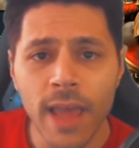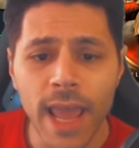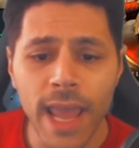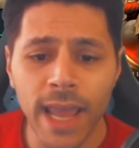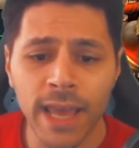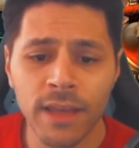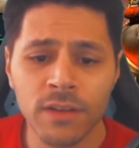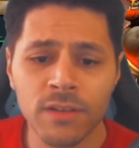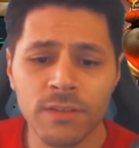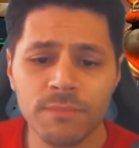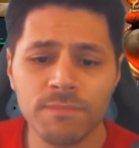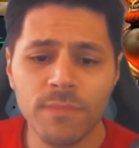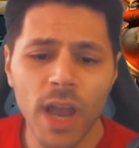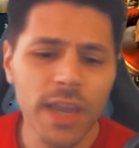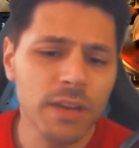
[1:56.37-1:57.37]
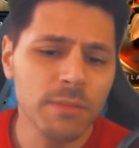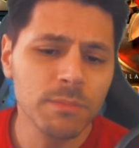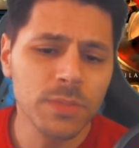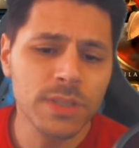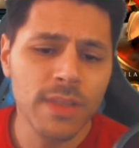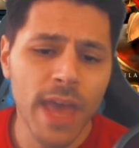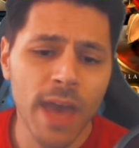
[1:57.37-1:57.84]
and
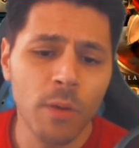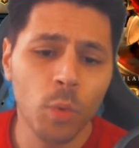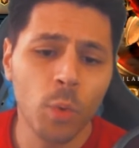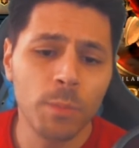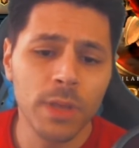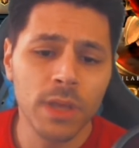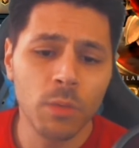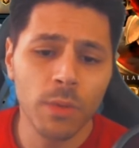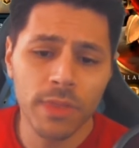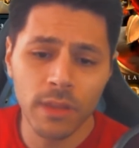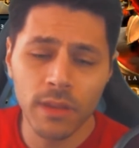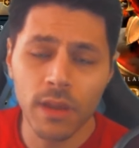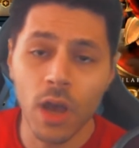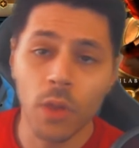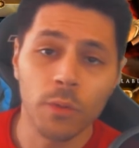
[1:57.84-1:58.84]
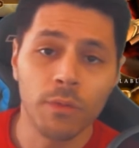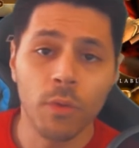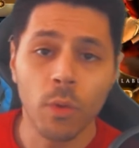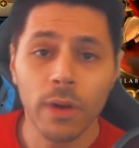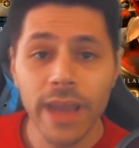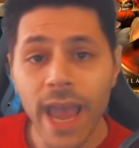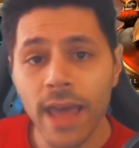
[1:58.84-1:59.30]
items that will be within the other
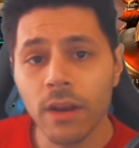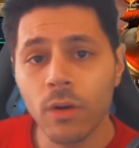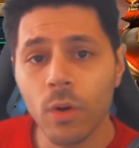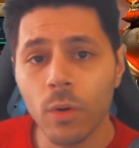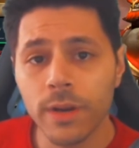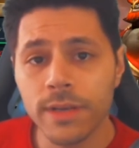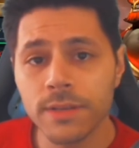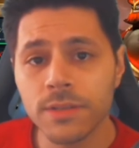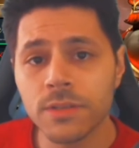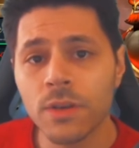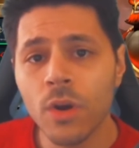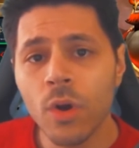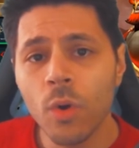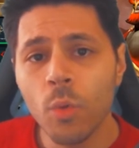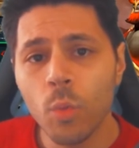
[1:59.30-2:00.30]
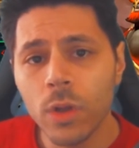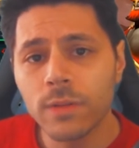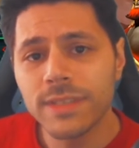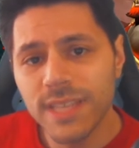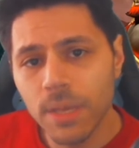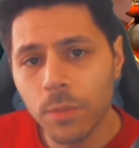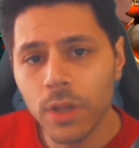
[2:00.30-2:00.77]
4 categories
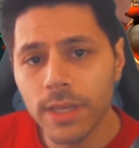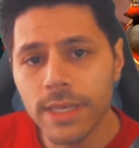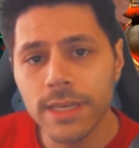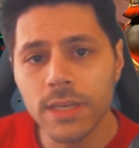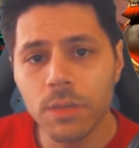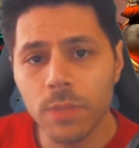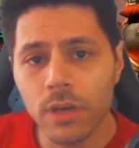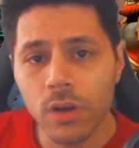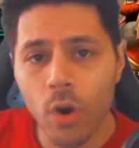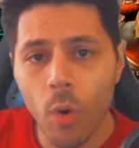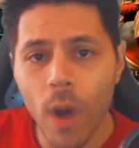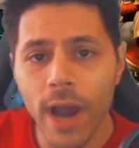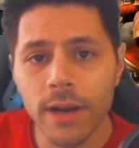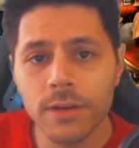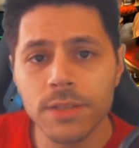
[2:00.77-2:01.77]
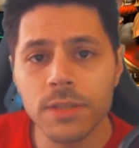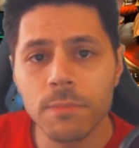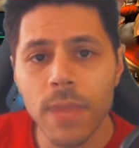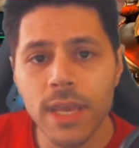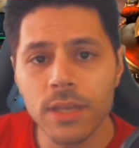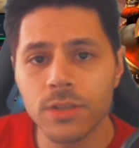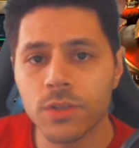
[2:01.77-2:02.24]
will typically need to be acquired to
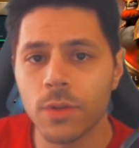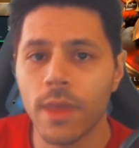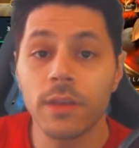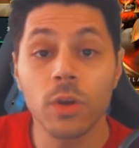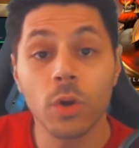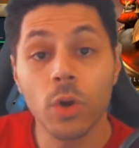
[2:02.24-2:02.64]
make it so that your